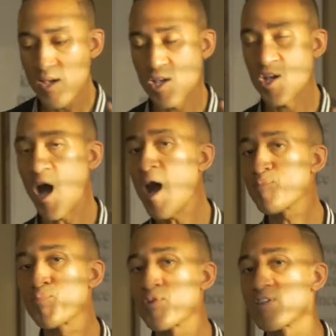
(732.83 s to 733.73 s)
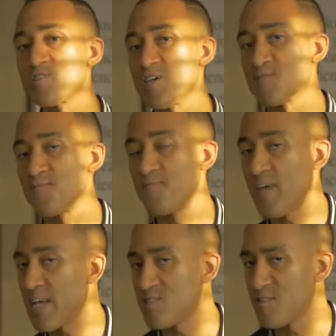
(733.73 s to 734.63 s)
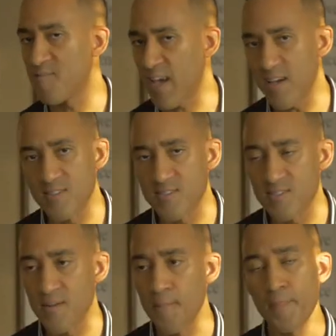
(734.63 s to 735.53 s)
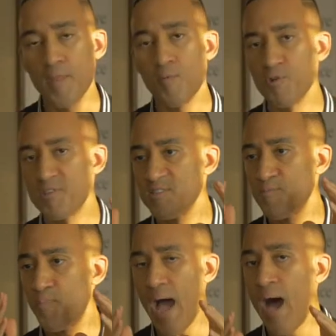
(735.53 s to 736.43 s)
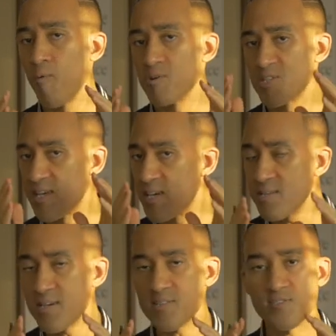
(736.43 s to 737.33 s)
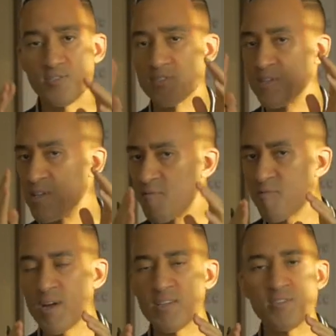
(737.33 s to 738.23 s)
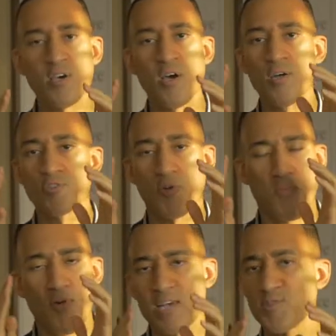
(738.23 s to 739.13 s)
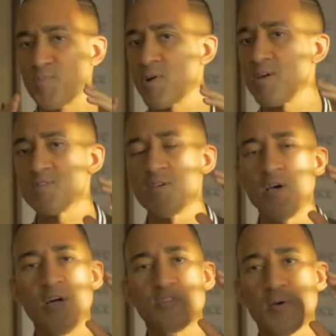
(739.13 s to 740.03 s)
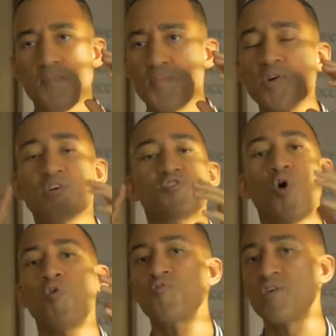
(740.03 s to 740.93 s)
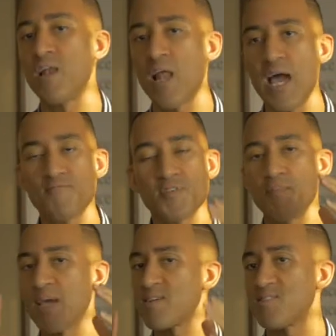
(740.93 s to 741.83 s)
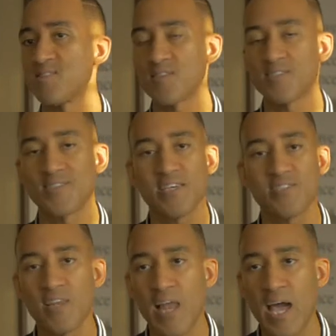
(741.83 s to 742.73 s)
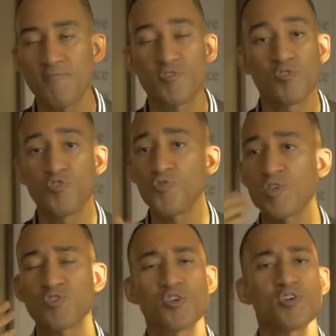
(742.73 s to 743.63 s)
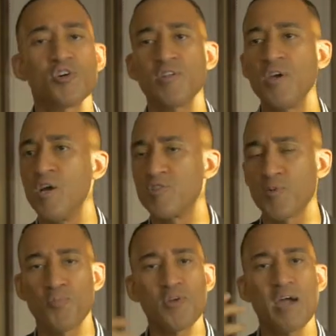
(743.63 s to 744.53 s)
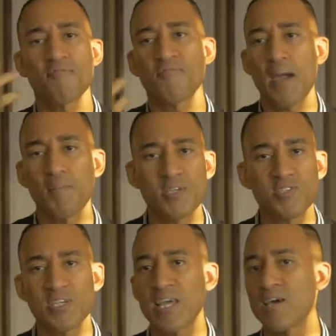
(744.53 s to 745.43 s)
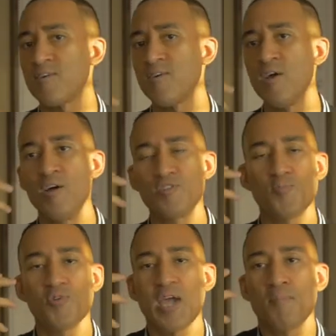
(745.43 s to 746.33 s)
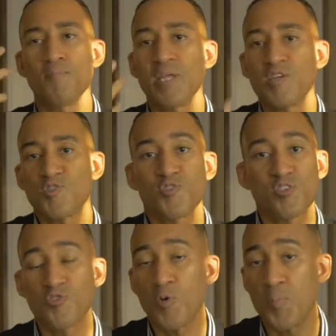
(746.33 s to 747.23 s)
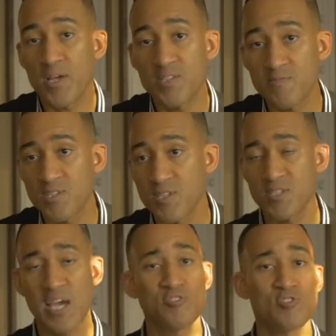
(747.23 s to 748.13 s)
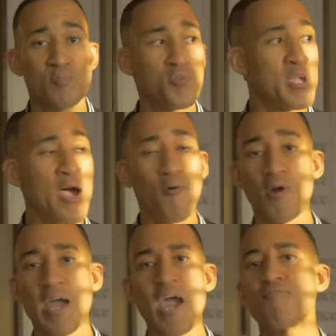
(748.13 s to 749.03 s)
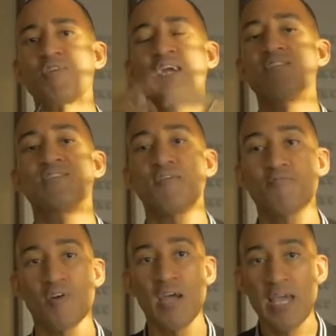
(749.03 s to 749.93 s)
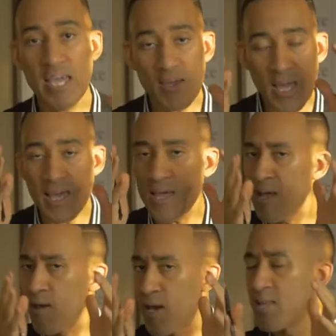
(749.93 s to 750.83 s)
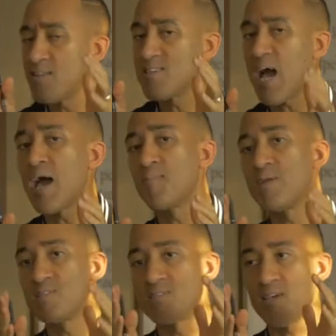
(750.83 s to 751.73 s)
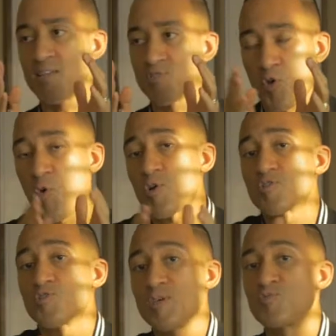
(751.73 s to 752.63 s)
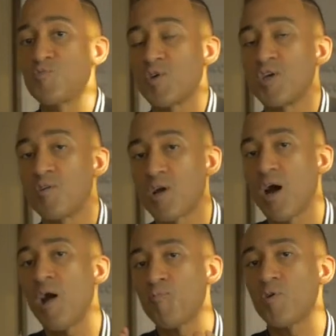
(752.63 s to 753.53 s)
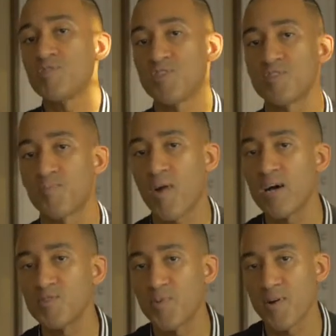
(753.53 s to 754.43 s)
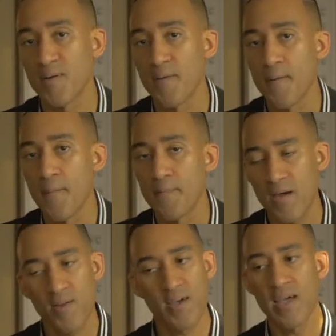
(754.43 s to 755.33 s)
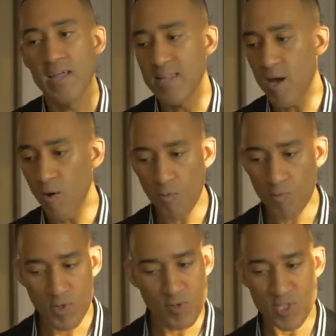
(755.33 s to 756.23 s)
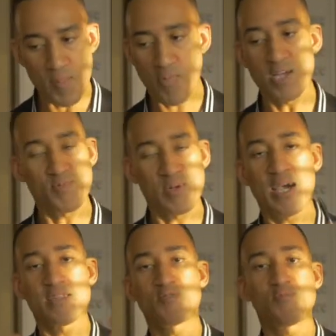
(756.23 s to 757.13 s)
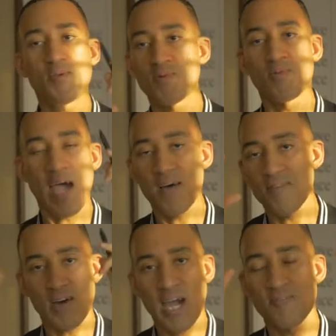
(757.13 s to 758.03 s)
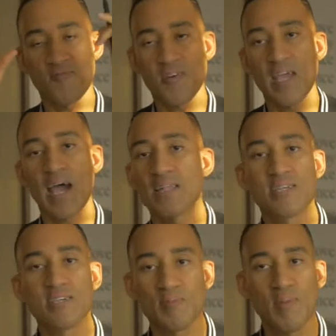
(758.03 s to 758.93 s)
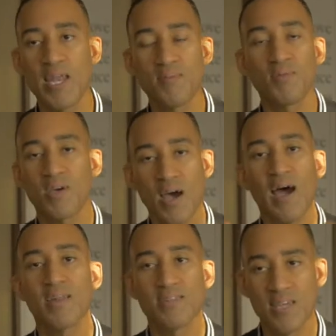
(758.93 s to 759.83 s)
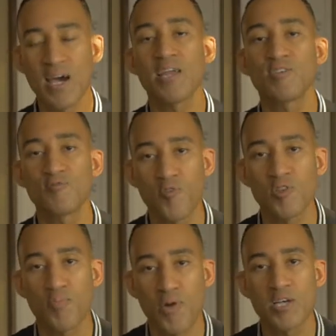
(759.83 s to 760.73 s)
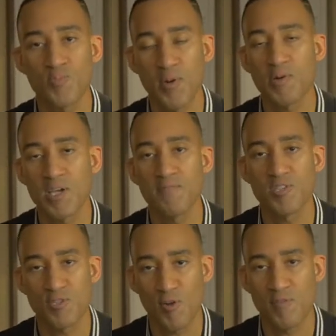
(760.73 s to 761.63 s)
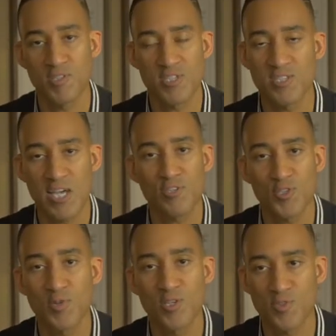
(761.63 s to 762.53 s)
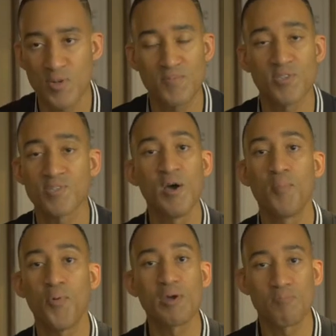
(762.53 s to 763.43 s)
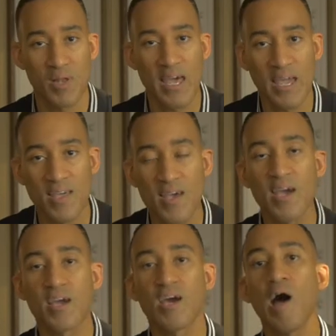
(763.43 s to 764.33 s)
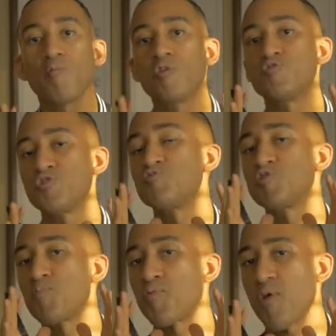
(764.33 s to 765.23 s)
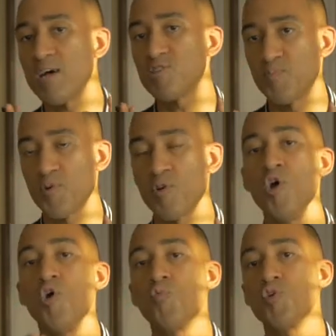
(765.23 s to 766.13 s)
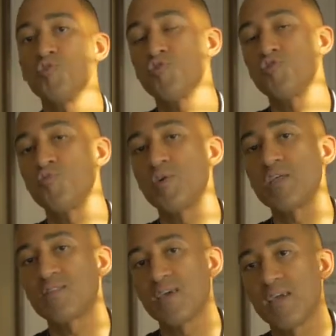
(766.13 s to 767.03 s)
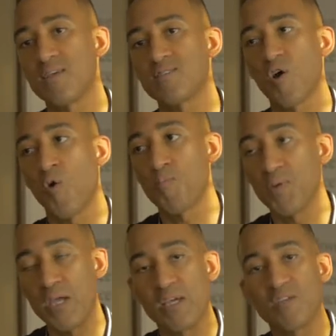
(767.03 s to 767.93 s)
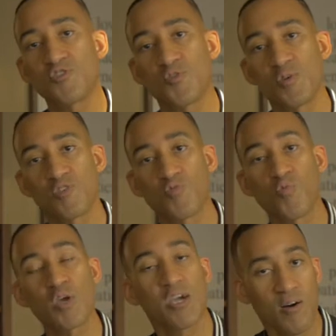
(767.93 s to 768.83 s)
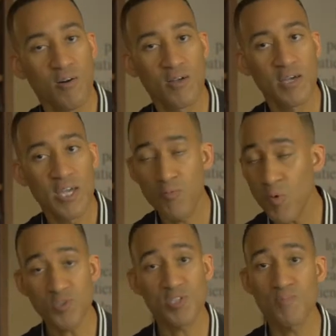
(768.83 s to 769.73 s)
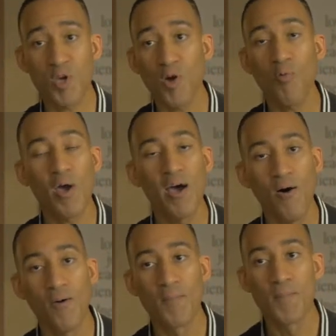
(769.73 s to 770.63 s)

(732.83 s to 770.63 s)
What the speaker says: God brings us face to face with his power to heal us, to deliver us, to prosper us, to put us over in life, to make us a success in life, to do us good, to bring our families together, to bring our ministries to a place of success, to bring our every endeavor. Anytime it is according to his will, God wants it to prosper. Now, when you say prosper nowadays, people have all kind of funny ideas about it. But God is for the prosperity of his servants. He says so in his scriptures, point blank. God wants you to prosper when you're doing things obedient to his will. He wants them to go well.